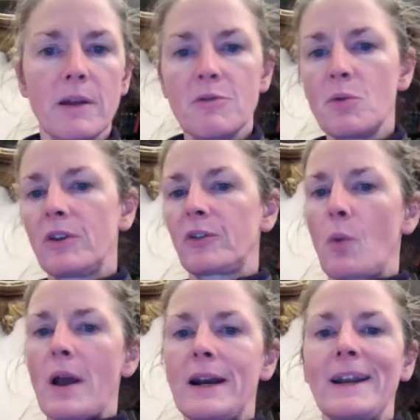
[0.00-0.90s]
Maybe we
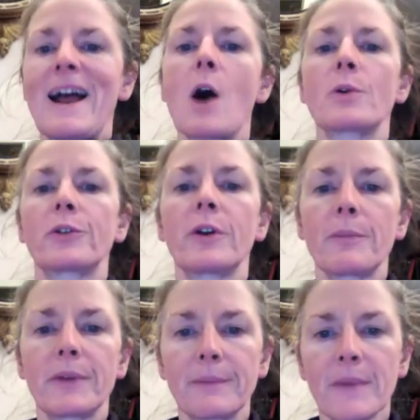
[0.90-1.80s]
sweated it out or
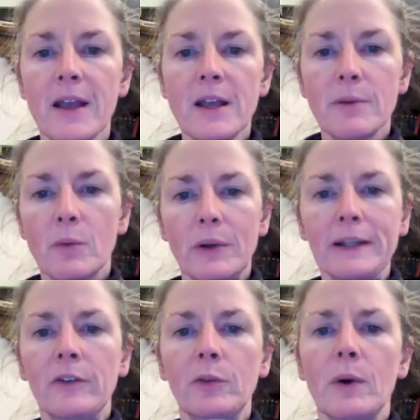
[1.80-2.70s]
something, but we
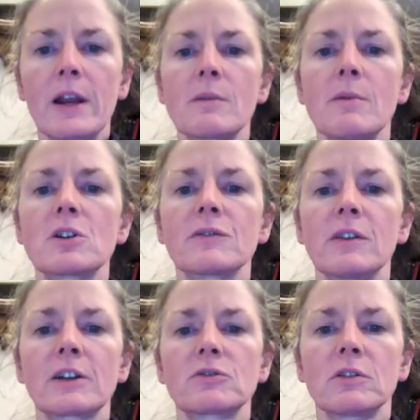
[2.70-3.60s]
didn't sweat out a bunch of
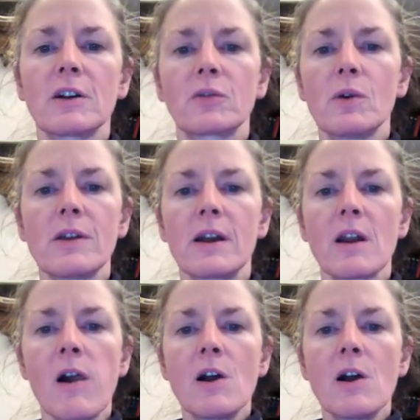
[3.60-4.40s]
electrolytes with it.